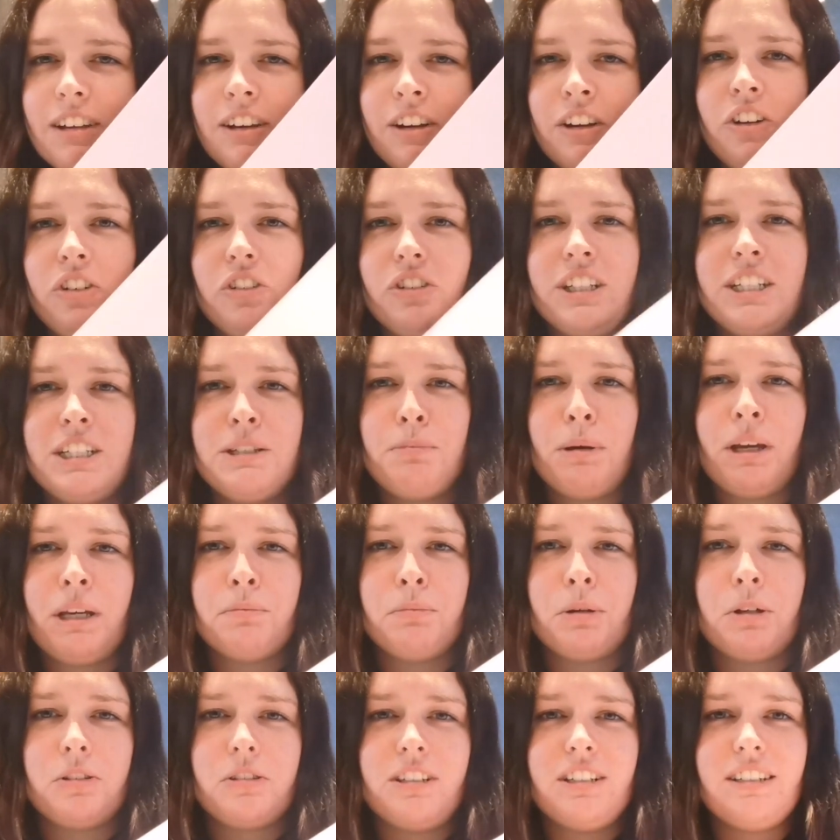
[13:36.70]
I got these pink
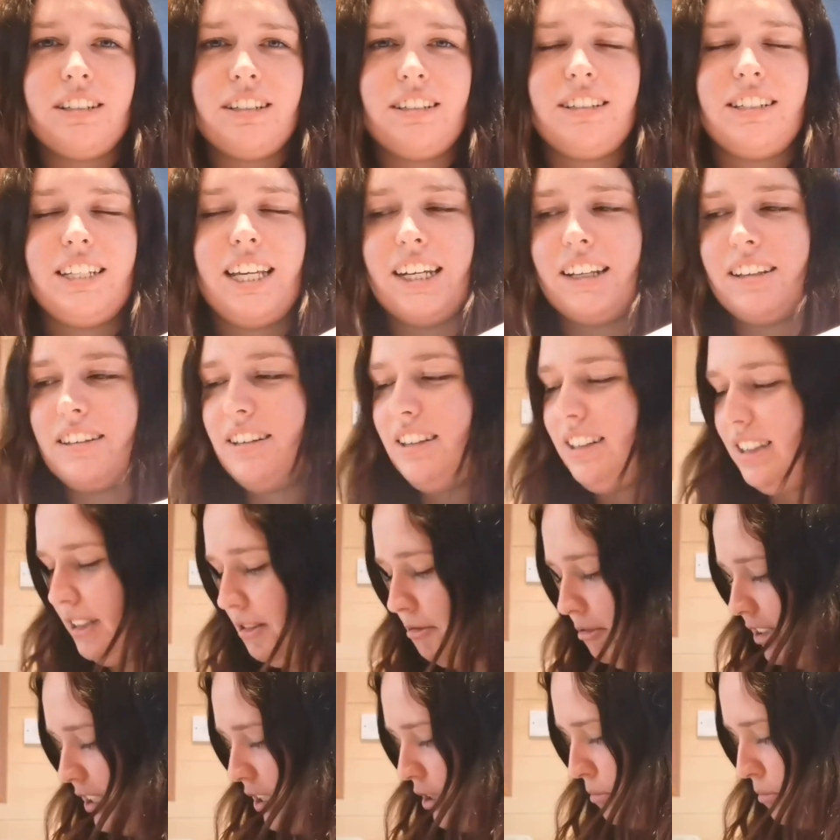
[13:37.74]
boxes instead. I think they're a